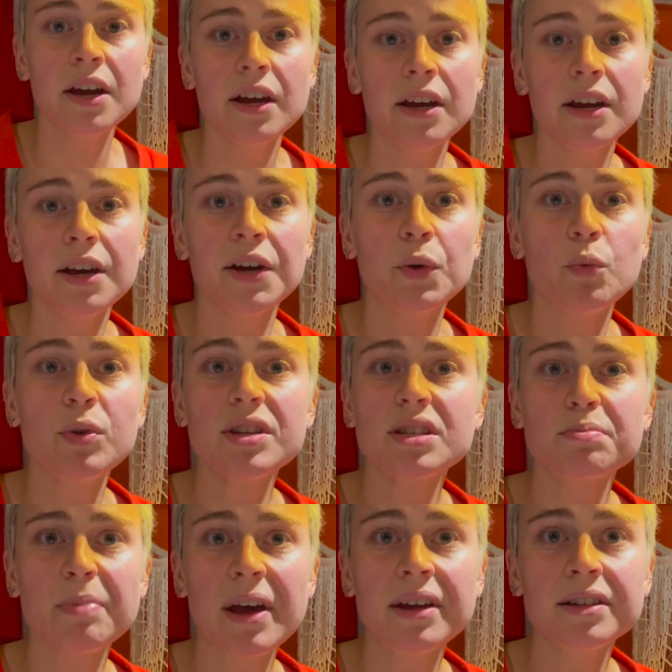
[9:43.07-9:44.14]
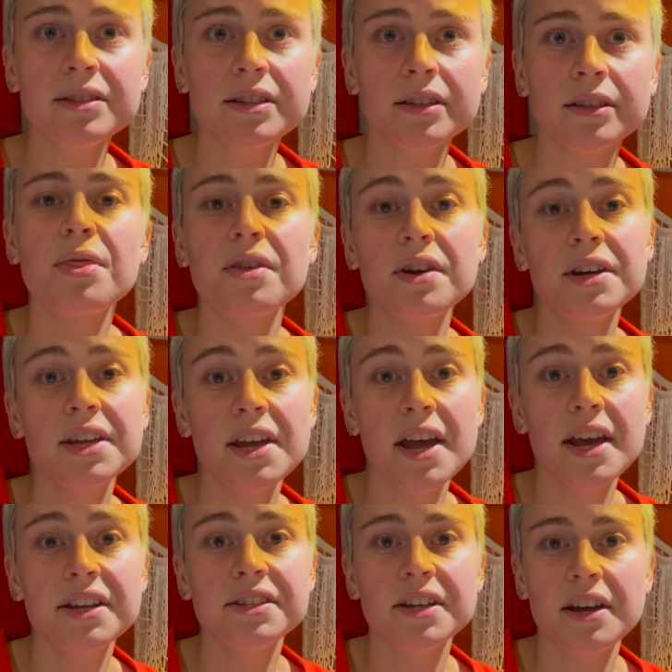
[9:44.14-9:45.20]
Uh, we spent
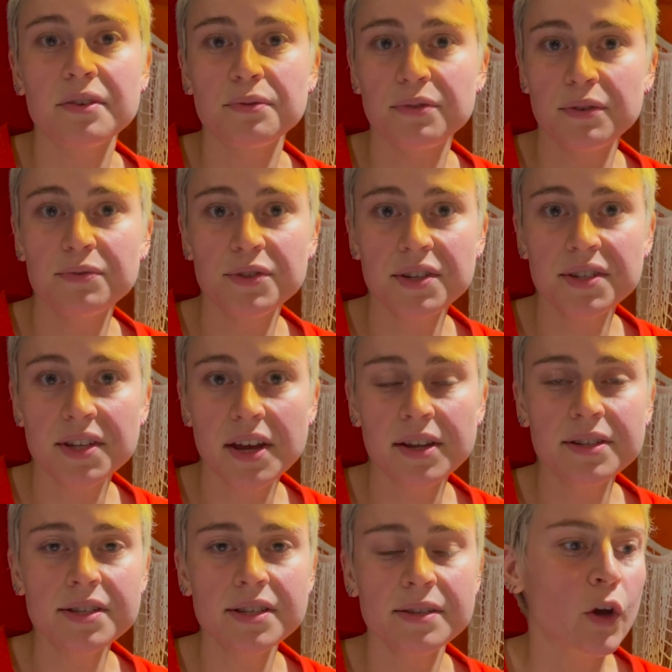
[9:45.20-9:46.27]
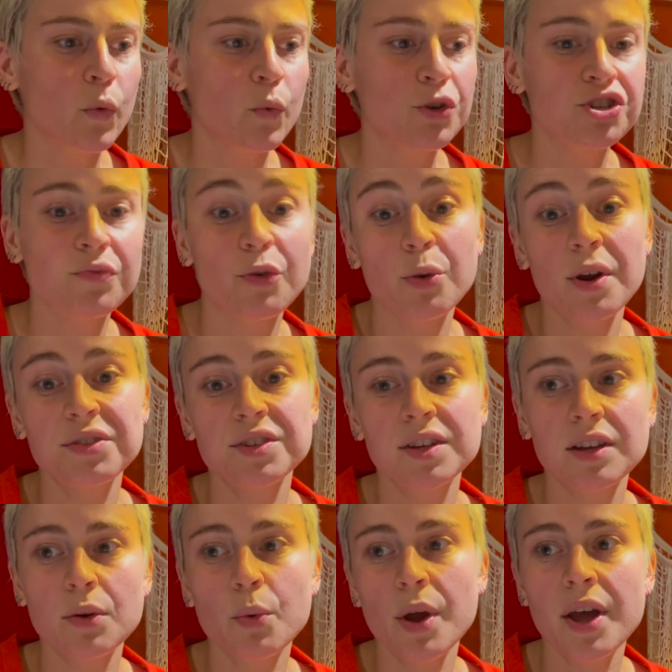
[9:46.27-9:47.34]
thirty-eight and fifty cents, which for a
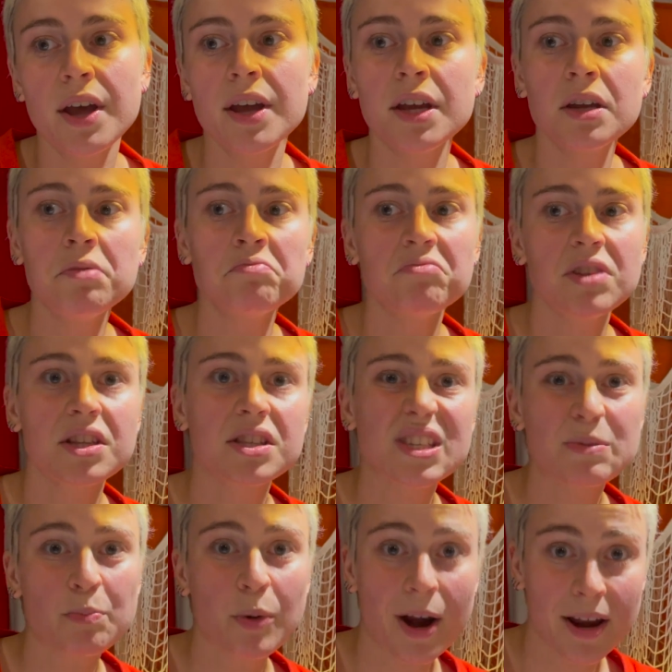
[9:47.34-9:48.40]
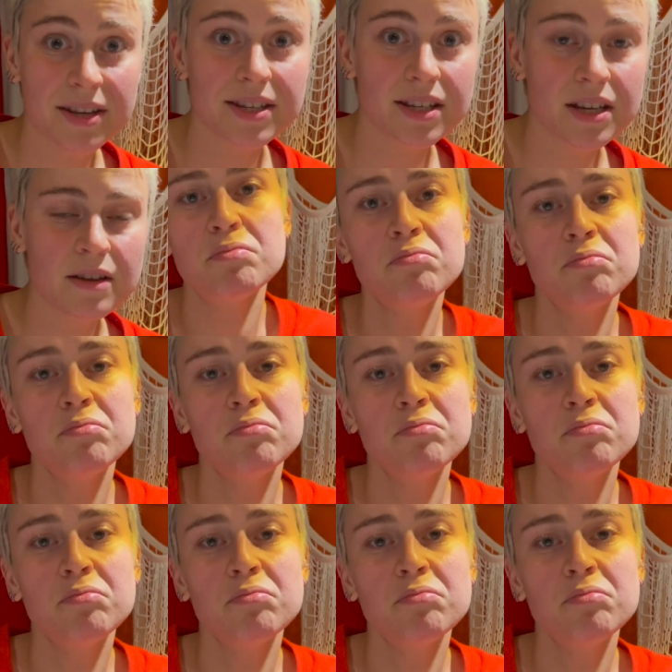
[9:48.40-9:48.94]
takeaway, it's pricey,